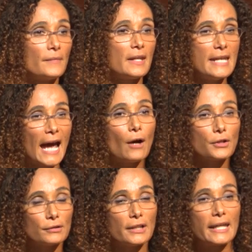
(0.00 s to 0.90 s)
Now
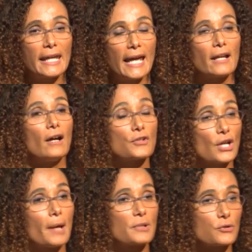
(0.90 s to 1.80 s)
you're looking at
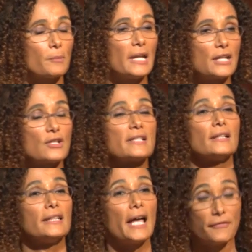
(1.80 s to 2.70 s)
job discrimination as
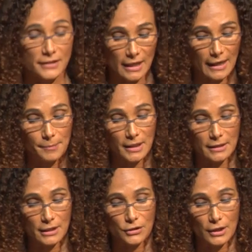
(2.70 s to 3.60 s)
a lifetime
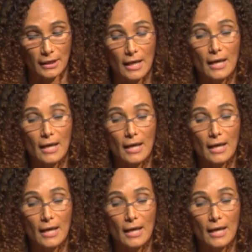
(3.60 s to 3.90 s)
condition.